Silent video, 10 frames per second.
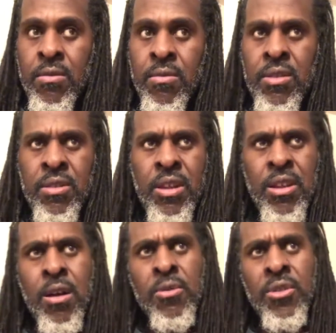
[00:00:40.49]
with
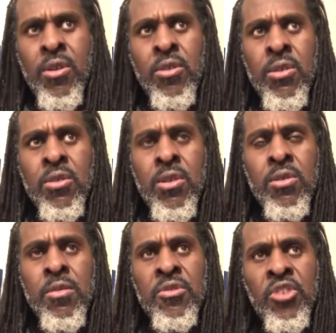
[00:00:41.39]
also hold on, hold on, hold
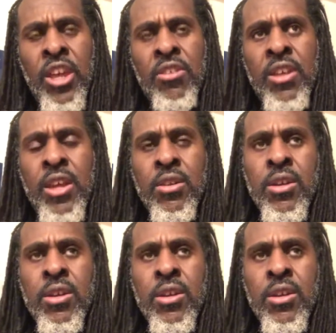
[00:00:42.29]
on. Let me change that.